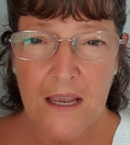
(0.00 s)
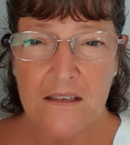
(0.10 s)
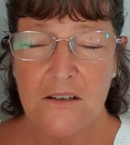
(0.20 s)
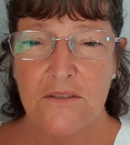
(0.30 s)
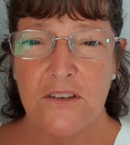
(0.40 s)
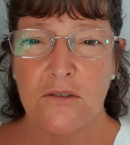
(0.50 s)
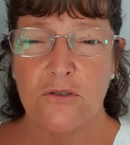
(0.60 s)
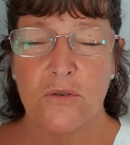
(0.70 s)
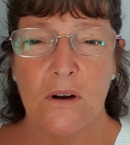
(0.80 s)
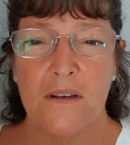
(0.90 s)
it's not that you're
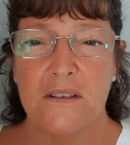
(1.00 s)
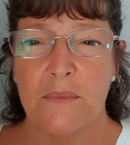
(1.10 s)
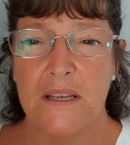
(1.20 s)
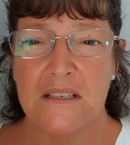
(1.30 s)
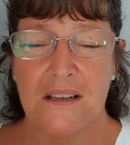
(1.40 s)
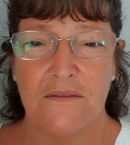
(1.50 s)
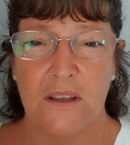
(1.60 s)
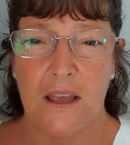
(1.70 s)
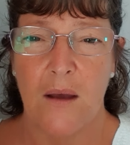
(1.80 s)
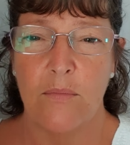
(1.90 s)
trying to make
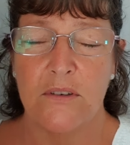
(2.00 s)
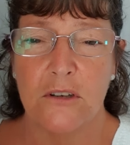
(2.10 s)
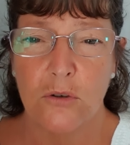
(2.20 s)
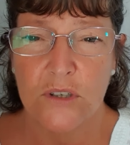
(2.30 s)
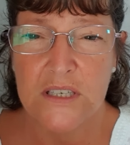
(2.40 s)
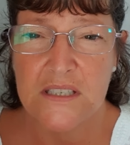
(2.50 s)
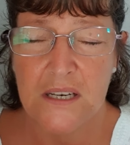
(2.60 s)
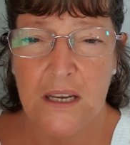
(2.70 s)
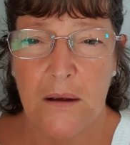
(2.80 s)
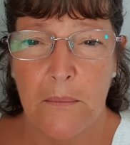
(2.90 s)
something happen, you look to
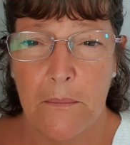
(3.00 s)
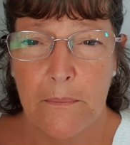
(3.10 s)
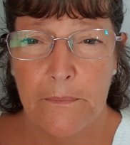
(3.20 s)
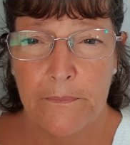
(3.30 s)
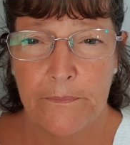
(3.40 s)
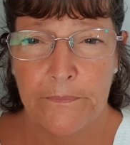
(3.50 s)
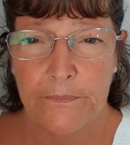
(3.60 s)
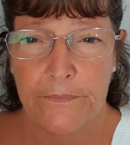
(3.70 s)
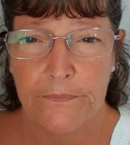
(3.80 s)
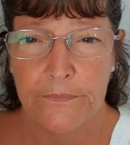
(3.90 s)
him.
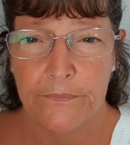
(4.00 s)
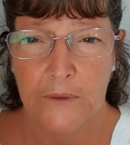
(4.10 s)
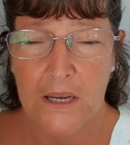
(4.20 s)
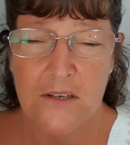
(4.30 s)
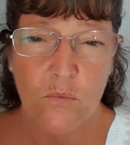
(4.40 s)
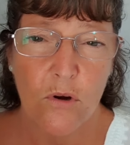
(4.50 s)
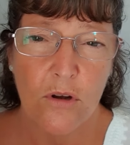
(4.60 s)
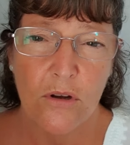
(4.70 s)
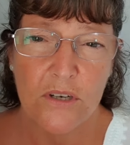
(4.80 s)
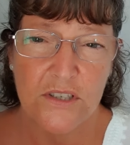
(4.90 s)
His
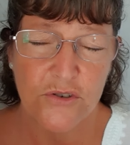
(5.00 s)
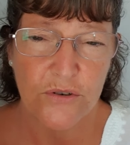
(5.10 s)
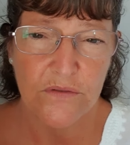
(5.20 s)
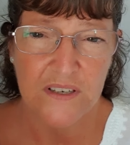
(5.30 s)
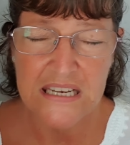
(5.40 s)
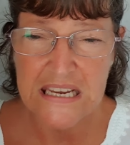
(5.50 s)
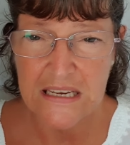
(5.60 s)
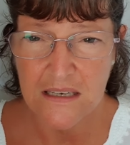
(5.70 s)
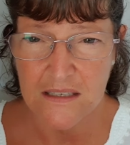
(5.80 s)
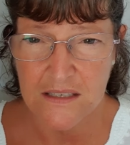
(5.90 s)
word is truth. He
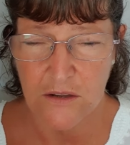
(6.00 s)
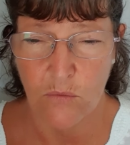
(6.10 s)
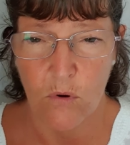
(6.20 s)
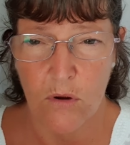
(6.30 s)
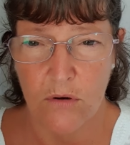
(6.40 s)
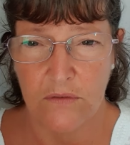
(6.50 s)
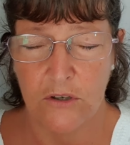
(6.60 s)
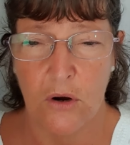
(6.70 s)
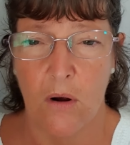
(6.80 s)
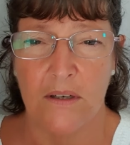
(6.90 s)
is the word
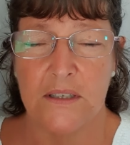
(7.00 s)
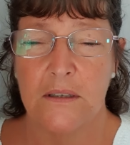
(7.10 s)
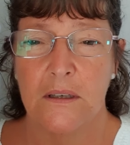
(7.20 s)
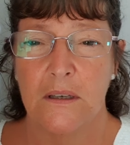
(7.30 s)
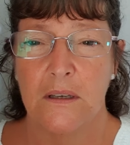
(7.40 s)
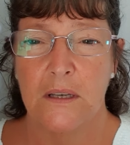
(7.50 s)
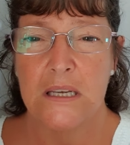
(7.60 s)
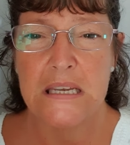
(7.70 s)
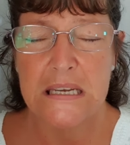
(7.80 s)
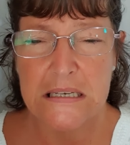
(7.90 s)
of God.
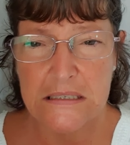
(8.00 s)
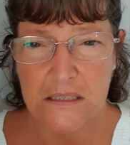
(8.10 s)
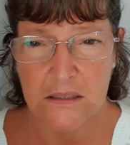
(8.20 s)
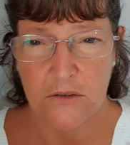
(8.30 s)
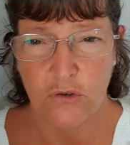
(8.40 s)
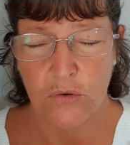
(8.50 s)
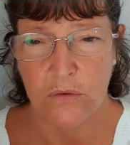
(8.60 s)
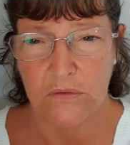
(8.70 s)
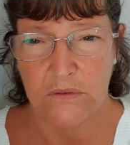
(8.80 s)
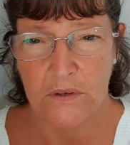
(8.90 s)
He is the
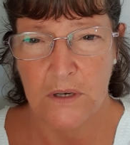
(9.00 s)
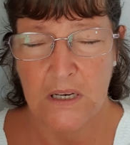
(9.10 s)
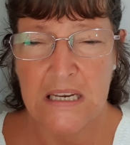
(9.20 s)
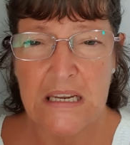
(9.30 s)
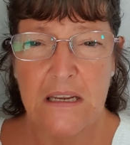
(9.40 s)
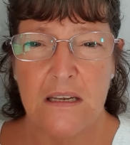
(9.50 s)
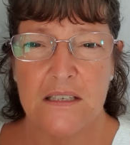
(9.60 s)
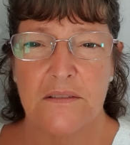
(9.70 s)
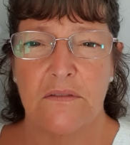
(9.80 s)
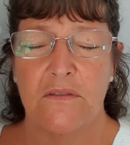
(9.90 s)
truth. He
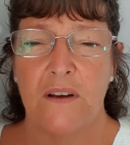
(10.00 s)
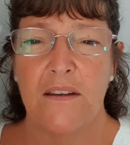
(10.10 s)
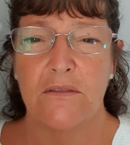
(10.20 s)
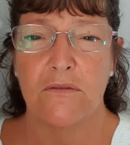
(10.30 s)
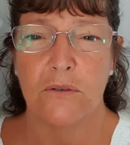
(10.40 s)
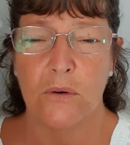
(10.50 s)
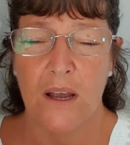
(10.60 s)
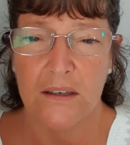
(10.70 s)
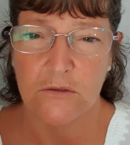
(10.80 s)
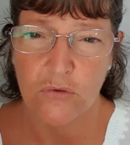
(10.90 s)
is faithful
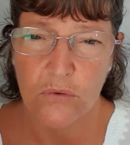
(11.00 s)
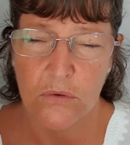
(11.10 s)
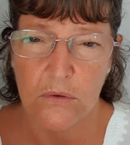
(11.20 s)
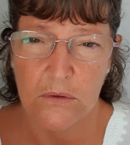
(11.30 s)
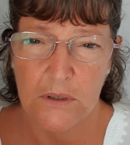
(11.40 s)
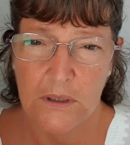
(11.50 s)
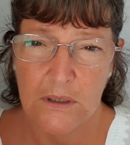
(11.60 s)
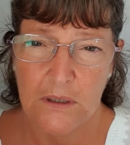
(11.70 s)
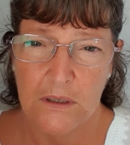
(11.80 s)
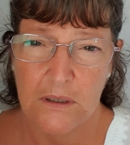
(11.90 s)
and true.
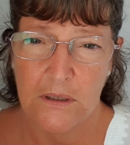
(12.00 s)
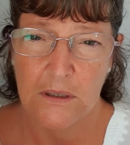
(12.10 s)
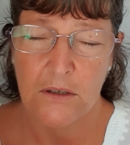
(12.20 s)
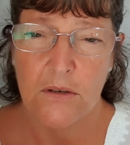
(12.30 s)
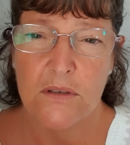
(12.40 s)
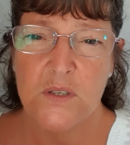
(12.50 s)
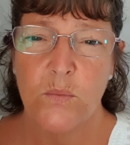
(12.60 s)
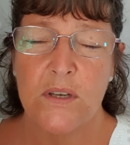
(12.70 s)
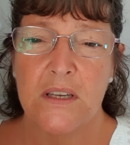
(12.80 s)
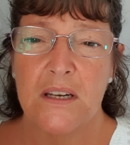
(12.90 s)
You
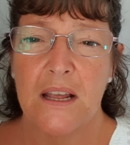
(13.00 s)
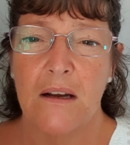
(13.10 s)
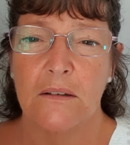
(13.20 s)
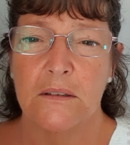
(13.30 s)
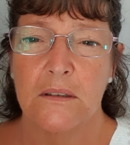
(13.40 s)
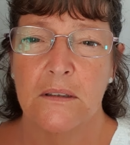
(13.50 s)
speak it out,